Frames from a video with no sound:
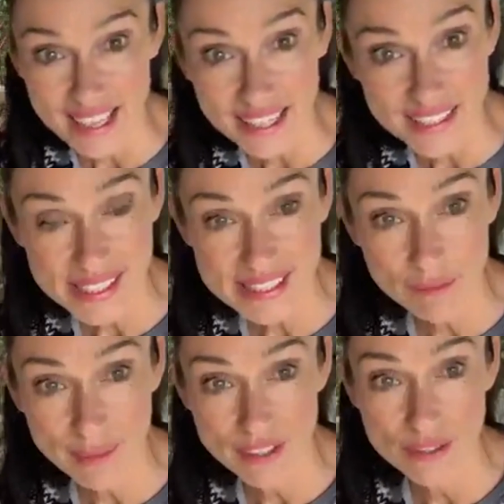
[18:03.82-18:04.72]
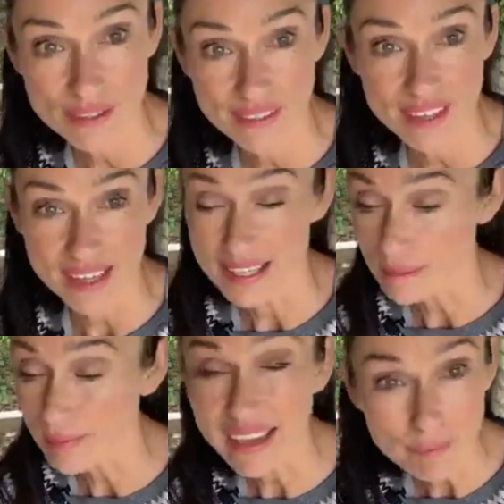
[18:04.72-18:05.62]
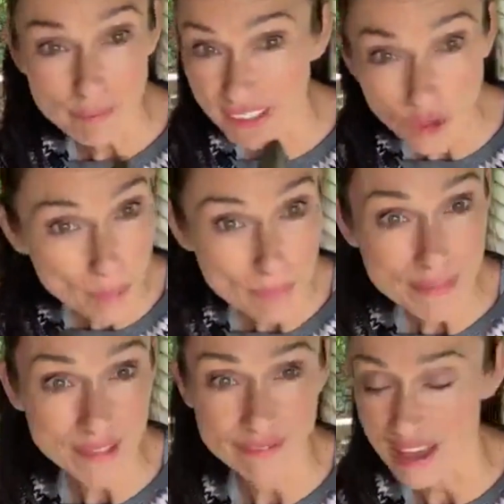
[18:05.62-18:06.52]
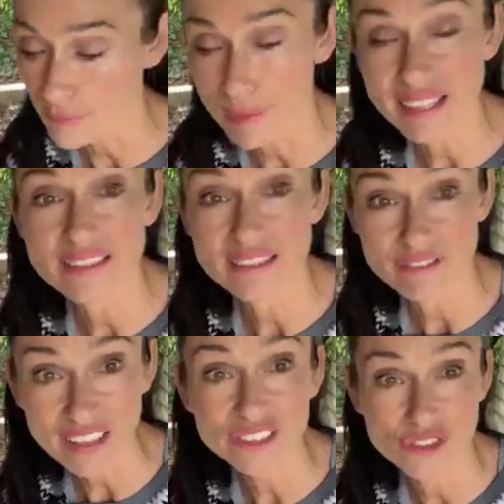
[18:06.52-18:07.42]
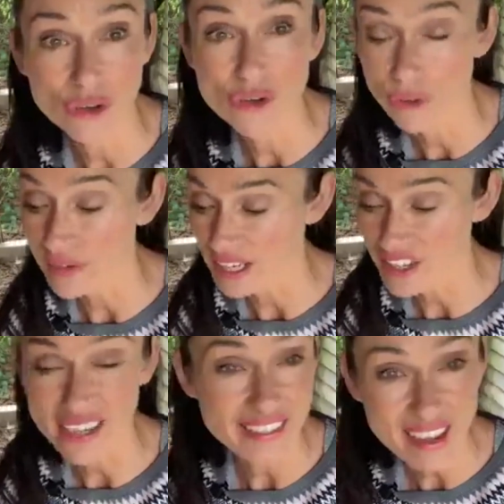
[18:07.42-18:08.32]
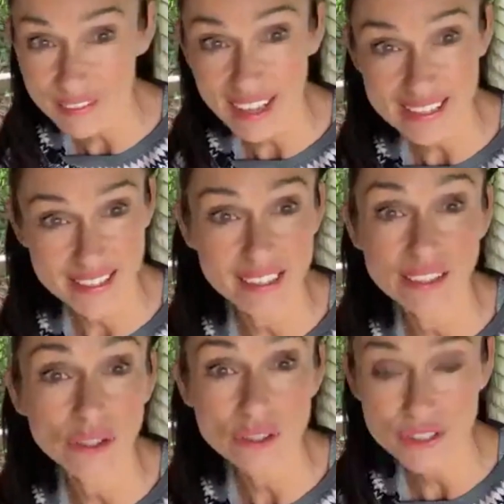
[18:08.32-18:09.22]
tell you, since I've been using this, my gums have never felt so nourished. I never get a single